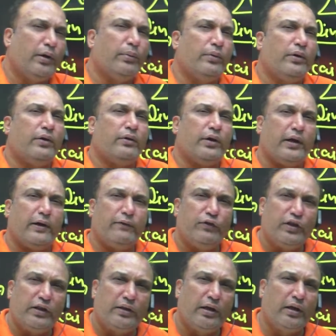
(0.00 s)

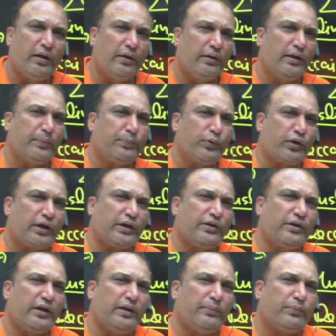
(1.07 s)
with the
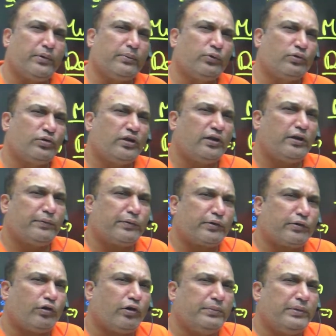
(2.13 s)
protection and promotion of
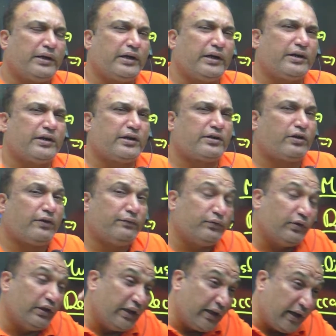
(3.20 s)
economic interest of
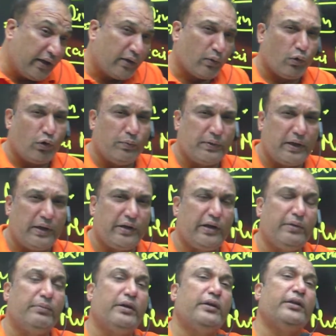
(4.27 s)
their home country,
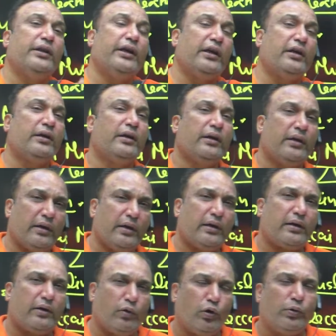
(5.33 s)
but their
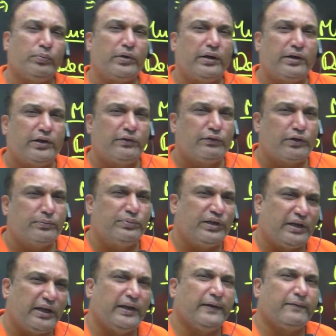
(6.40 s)
home country was
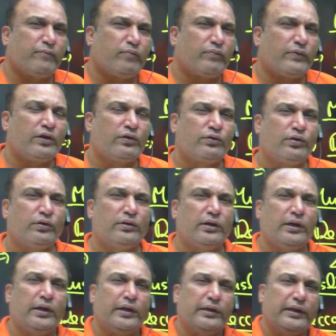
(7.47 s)
Britain. So
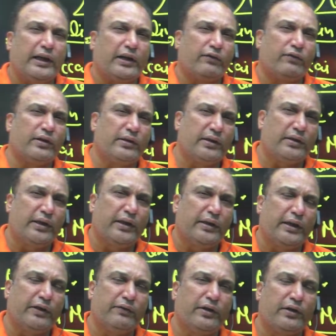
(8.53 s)
that was the thing.
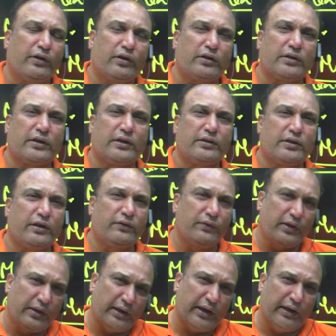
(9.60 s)
They were not concerned
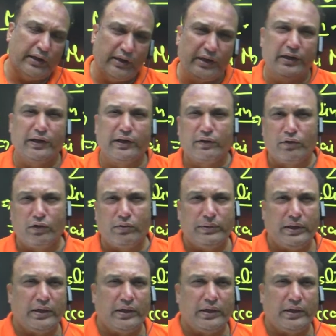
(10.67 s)
with Indian economy.